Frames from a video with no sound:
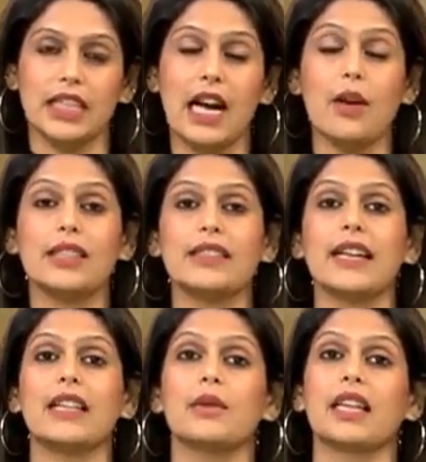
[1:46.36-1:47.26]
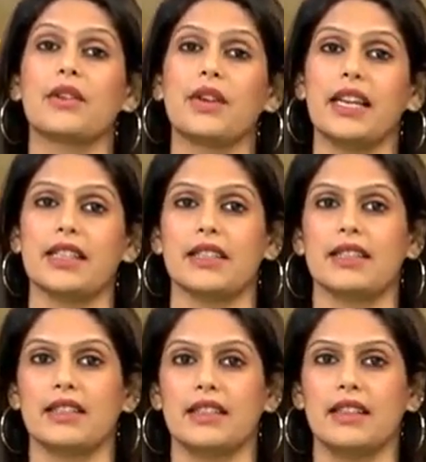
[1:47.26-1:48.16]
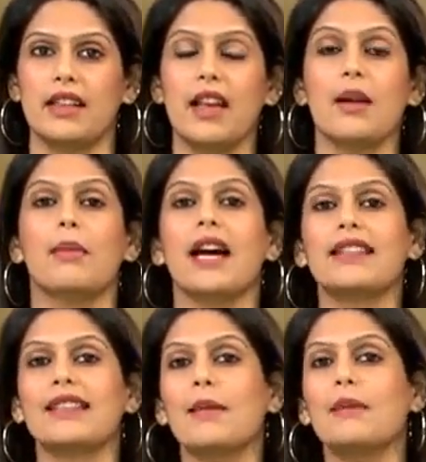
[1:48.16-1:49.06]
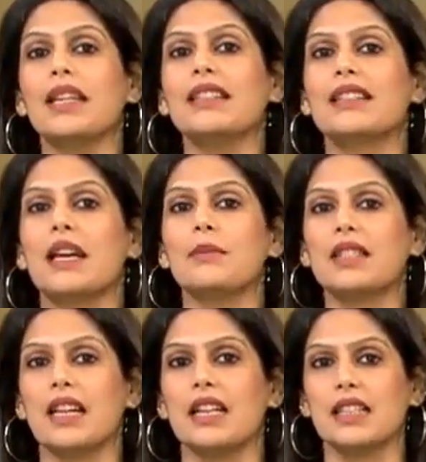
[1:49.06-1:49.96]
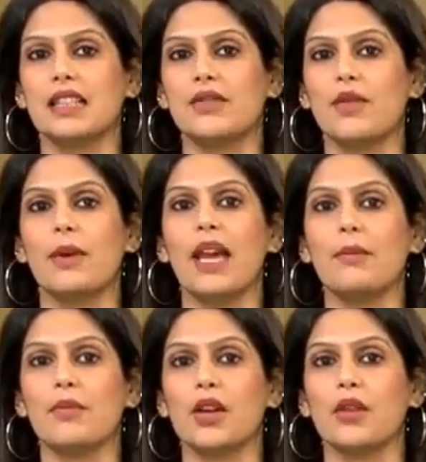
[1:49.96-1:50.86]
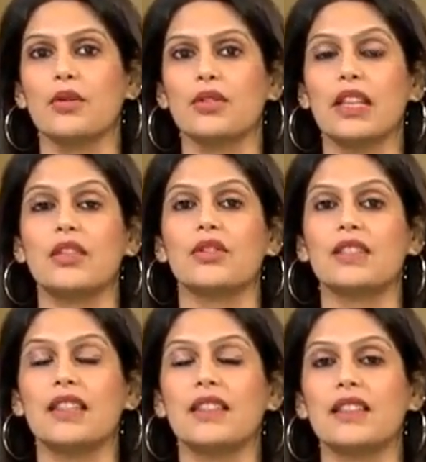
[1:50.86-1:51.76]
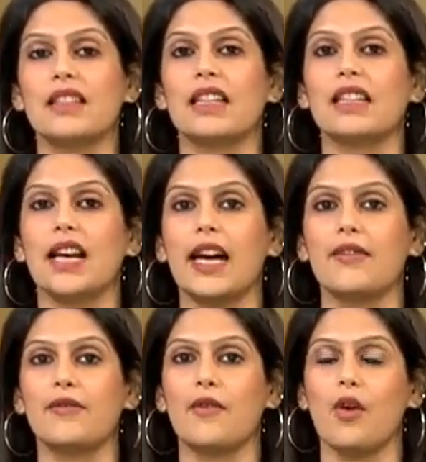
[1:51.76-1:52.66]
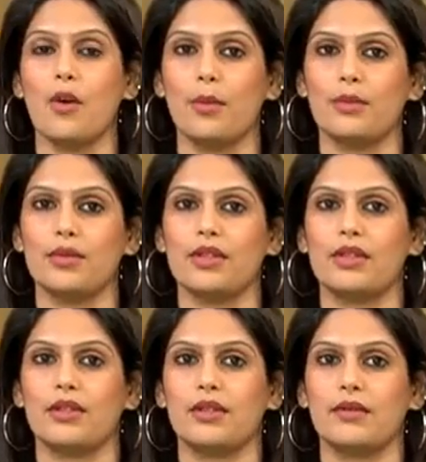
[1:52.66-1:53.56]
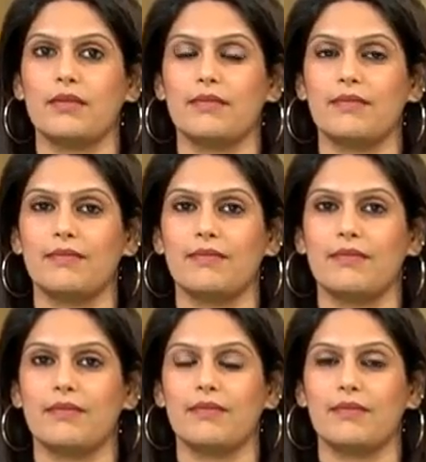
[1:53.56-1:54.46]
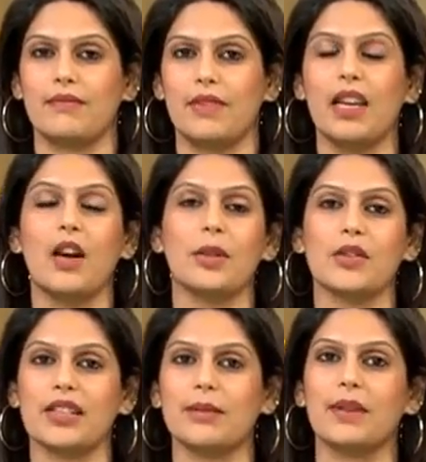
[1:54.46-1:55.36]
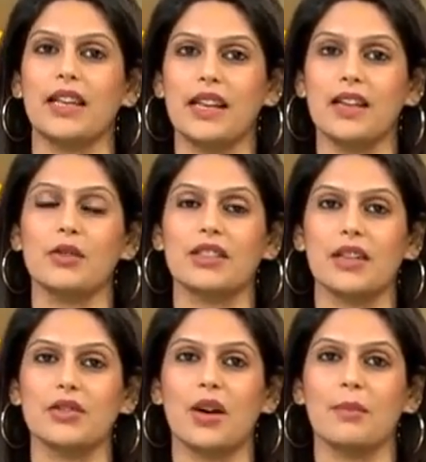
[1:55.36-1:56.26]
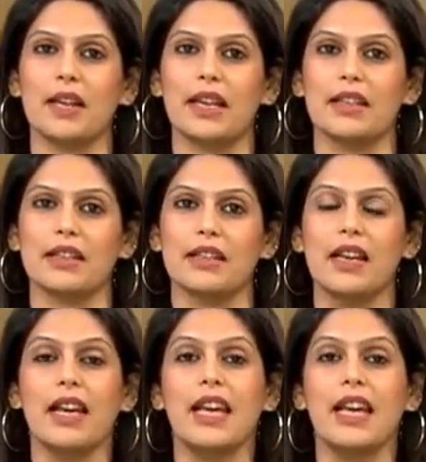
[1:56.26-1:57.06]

How exactly were they created? By assembling stem cells from embryos into synthetic life forms. Allow me to explain. I know it sounds complicated.